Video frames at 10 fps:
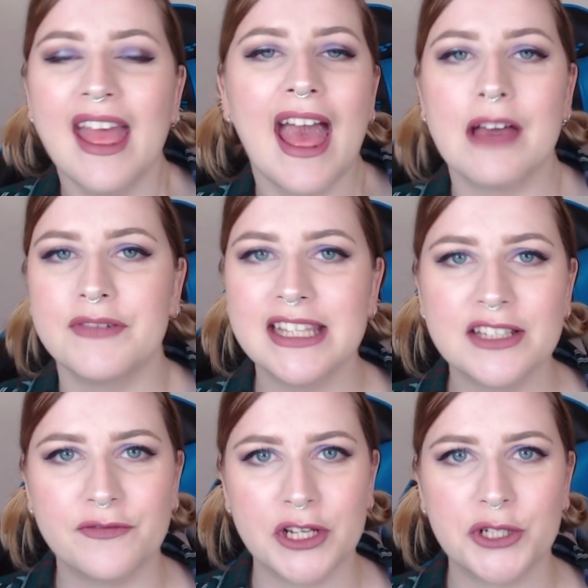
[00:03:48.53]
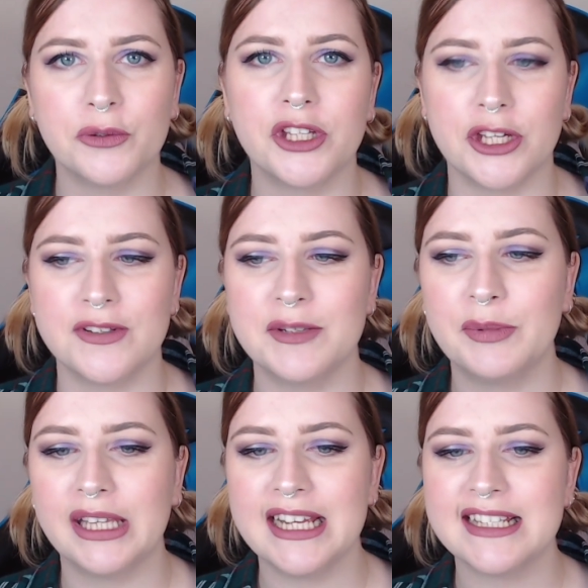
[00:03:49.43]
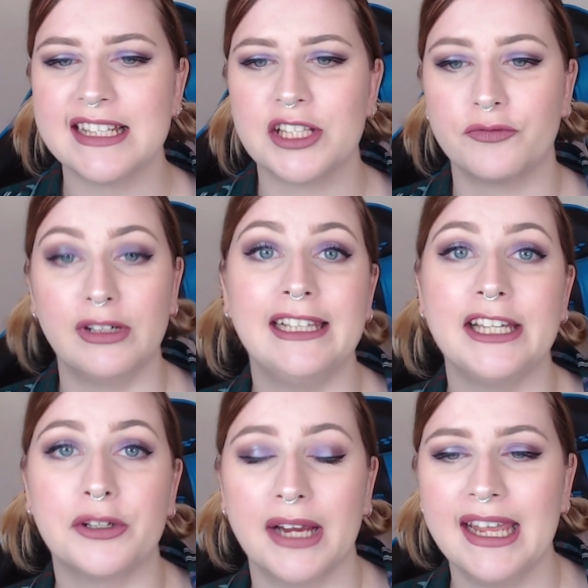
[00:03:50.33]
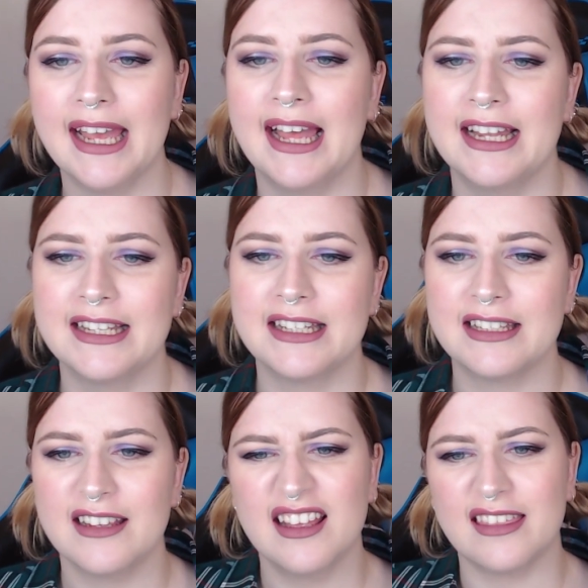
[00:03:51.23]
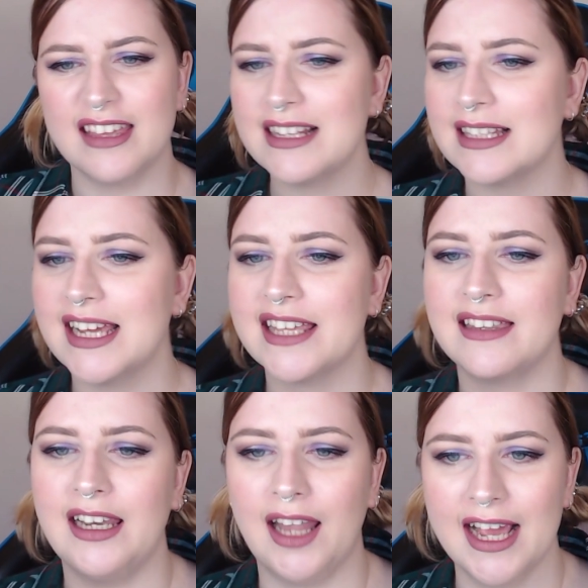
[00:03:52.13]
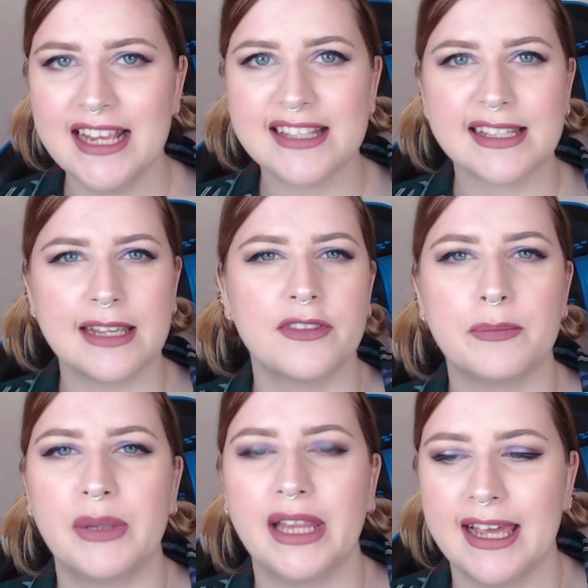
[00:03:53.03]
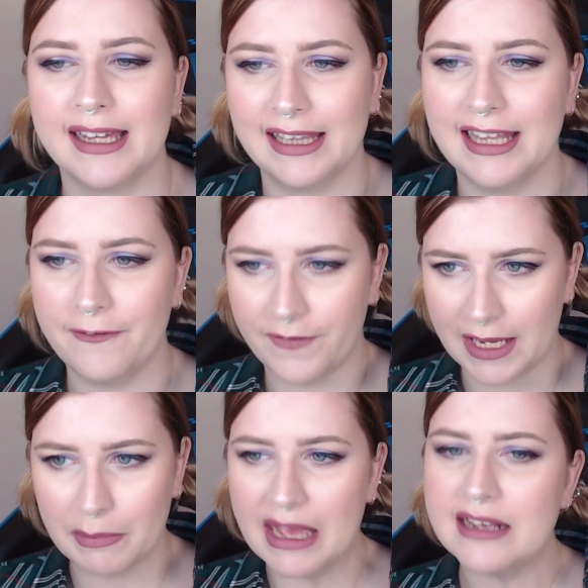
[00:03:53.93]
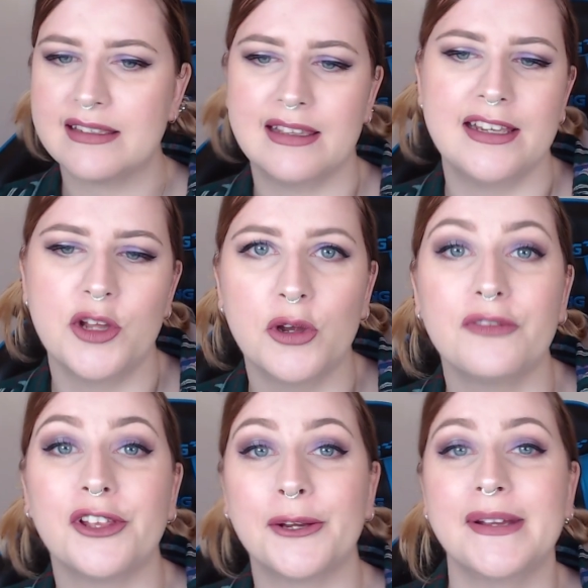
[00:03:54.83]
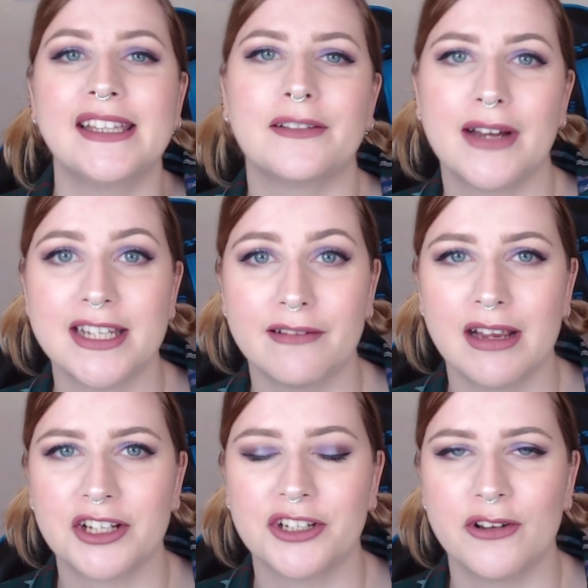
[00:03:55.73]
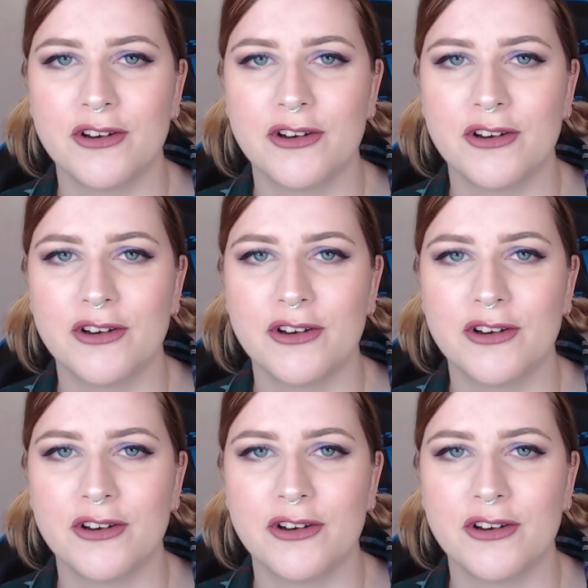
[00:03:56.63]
Having these visual cues in place is really great, and things like the lights give the player clear feedback so they know if they're going in the right direction or